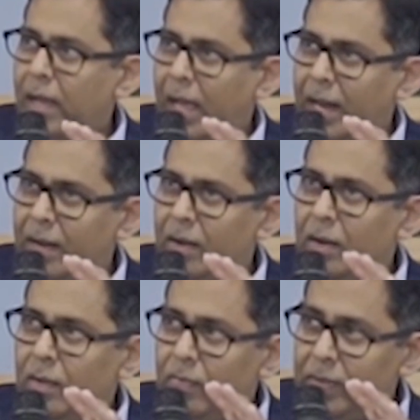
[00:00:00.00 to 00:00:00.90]
and
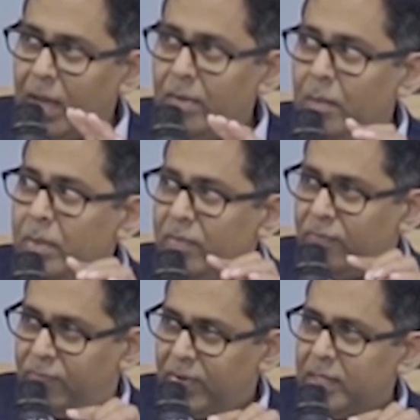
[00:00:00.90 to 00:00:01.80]
there will be
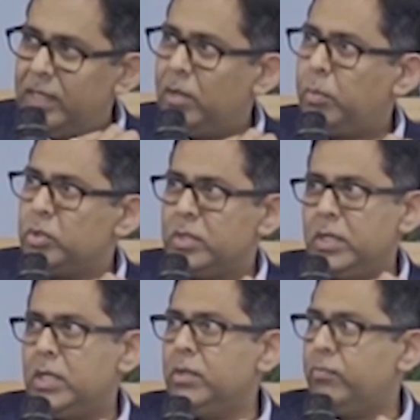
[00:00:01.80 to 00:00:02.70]
further
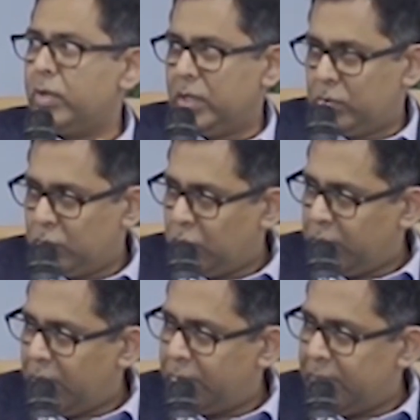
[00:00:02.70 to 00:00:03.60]
opportunity for it to go
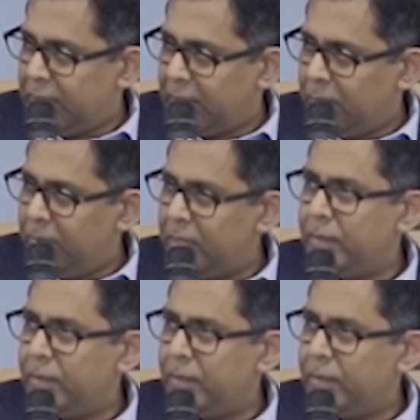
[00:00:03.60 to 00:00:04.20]
down a little bit.